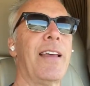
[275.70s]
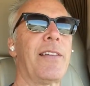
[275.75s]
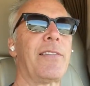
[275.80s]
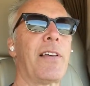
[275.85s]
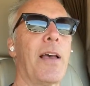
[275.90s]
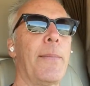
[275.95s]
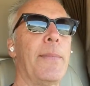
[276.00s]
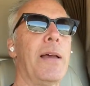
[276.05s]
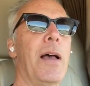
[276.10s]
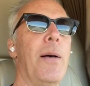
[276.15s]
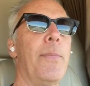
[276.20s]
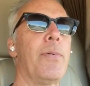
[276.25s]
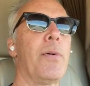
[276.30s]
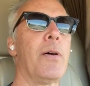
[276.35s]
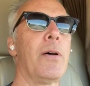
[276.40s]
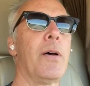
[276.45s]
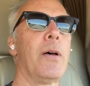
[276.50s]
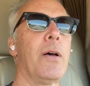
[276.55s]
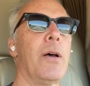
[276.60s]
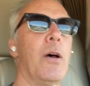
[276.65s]
coming up,
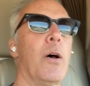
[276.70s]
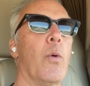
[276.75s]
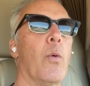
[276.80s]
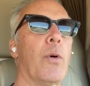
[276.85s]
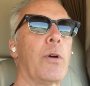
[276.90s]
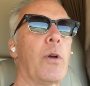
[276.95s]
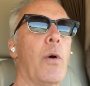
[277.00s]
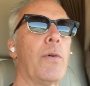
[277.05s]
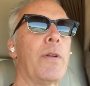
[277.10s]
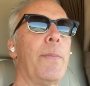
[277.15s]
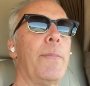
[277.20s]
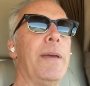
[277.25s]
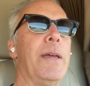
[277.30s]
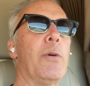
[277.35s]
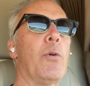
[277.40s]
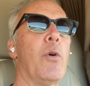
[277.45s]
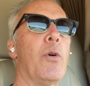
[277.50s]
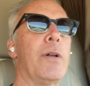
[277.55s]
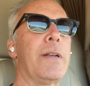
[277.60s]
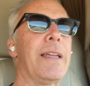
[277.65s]
we're going to be
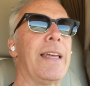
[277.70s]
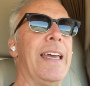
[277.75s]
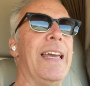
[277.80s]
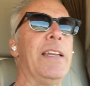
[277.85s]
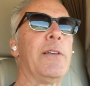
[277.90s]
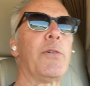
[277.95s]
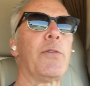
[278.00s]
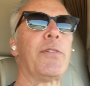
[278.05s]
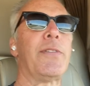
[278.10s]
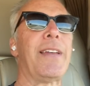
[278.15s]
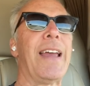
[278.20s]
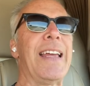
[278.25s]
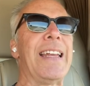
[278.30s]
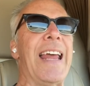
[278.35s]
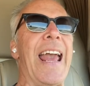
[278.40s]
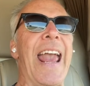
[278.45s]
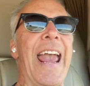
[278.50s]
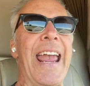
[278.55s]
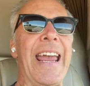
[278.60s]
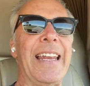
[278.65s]
on Interstate
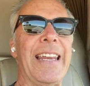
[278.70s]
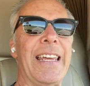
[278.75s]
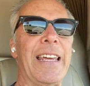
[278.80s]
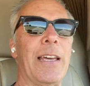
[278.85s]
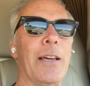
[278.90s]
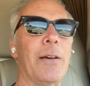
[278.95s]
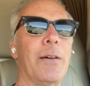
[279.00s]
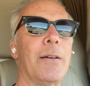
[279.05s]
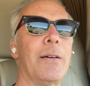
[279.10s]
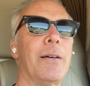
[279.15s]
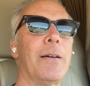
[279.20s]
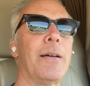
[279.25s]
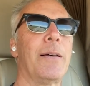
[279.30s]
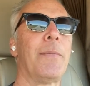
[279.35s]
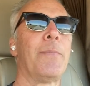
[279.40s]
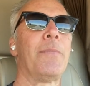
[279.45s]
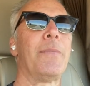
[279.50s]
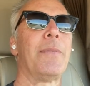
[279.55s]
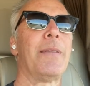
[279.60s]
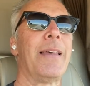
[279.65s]
80.
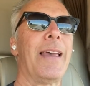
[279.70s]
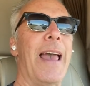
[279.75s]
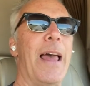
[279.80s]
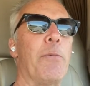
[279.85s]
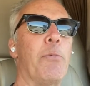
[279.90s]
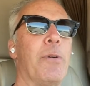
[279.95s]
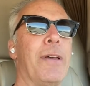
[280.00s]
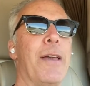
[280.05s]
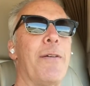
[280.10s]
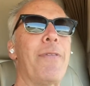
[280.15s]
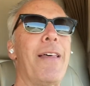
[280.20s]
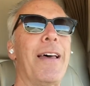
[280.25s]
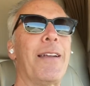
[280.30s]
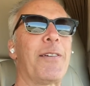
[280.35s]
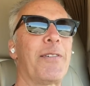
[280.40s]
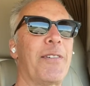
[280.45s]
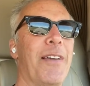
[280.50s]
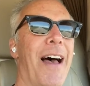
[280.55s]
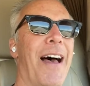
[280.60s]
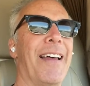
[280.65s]
And we'll give that a
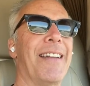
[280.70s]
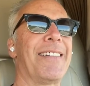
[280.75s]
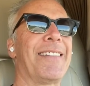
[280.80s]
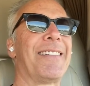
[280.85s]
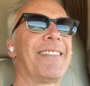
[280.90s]
shot.